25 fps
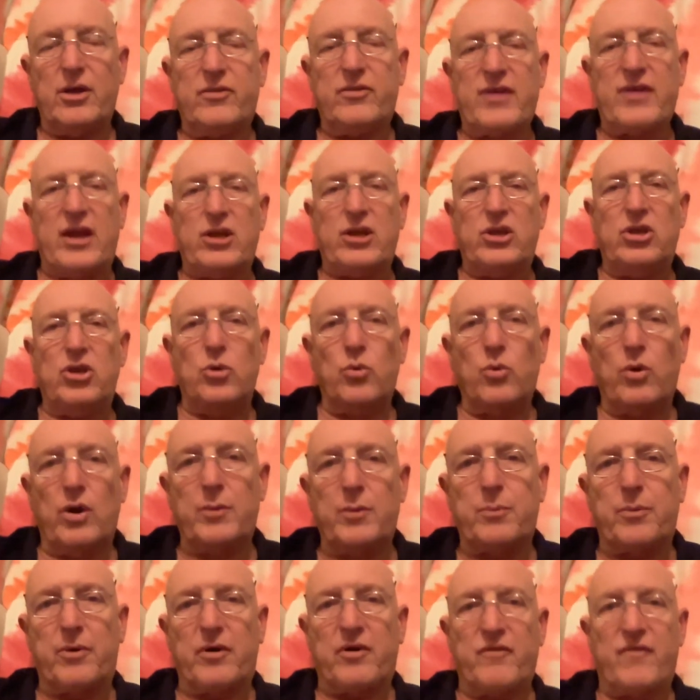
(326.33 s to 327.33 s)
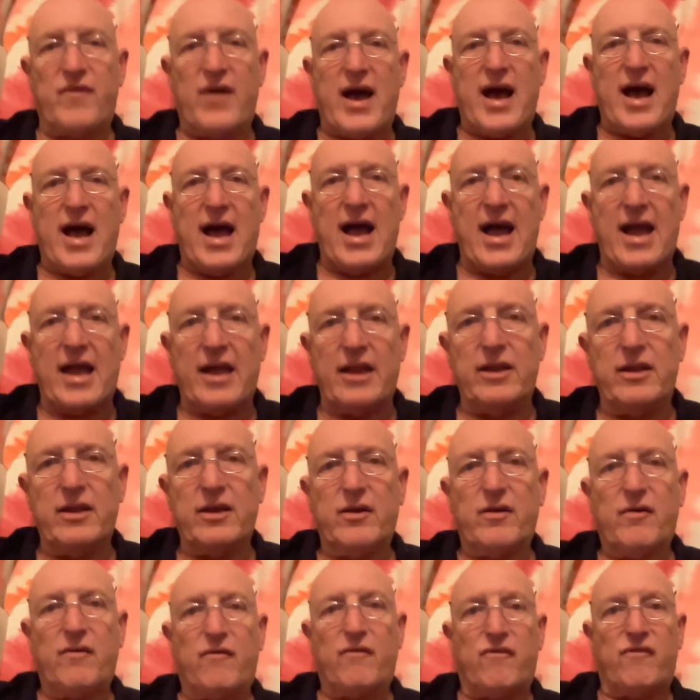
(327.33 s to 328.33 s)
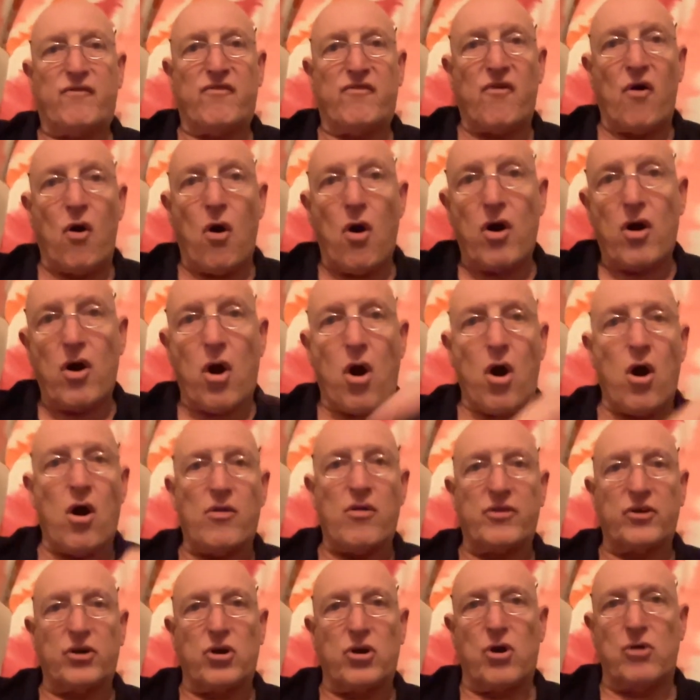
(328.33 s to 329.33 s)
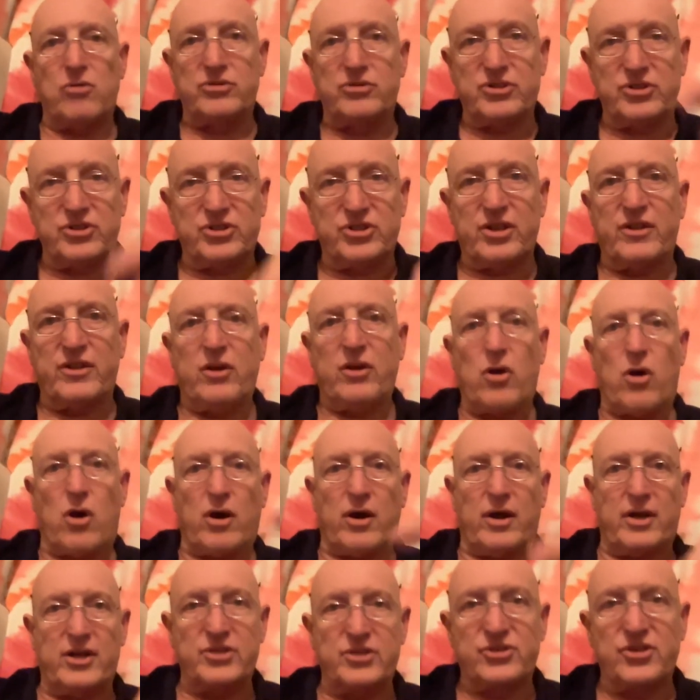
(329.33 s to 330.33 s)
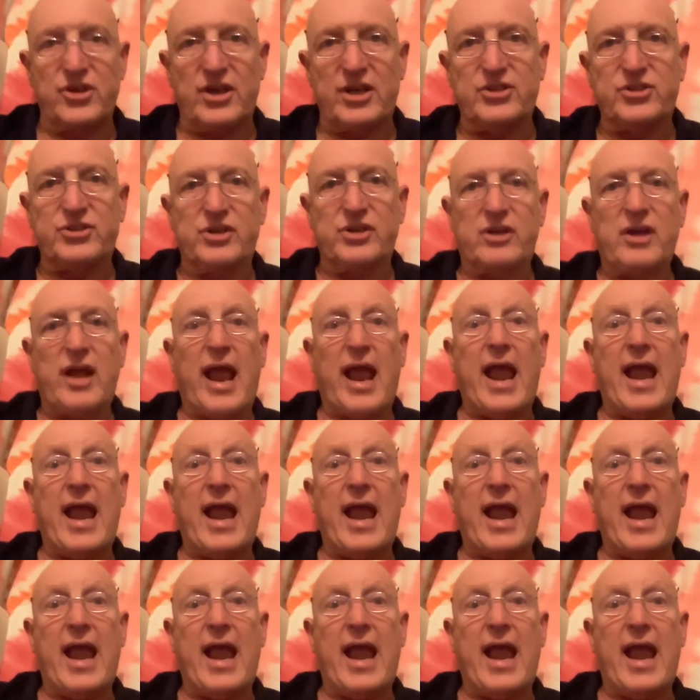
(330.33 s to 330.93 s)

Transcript: that you would provide for all the coaches in the organization,